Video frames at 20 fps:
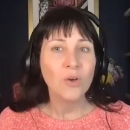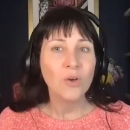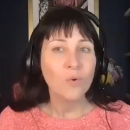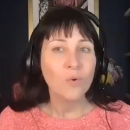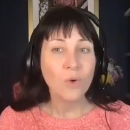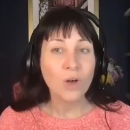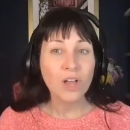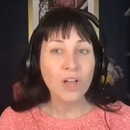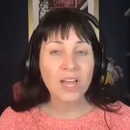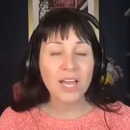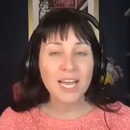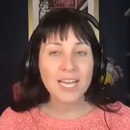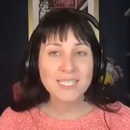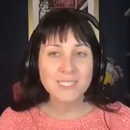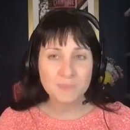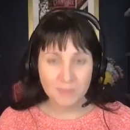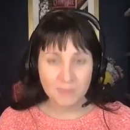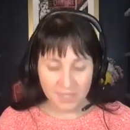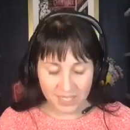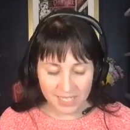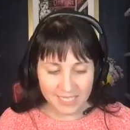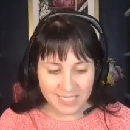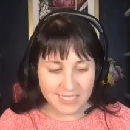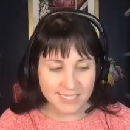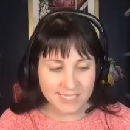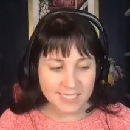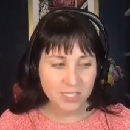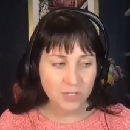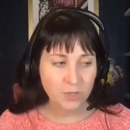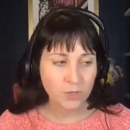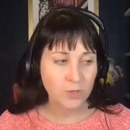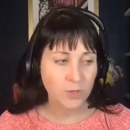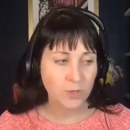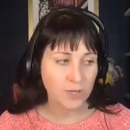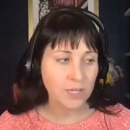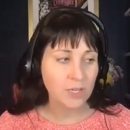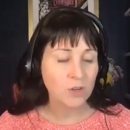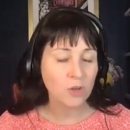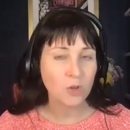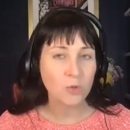Well, experience is so
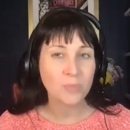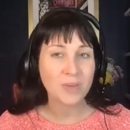critical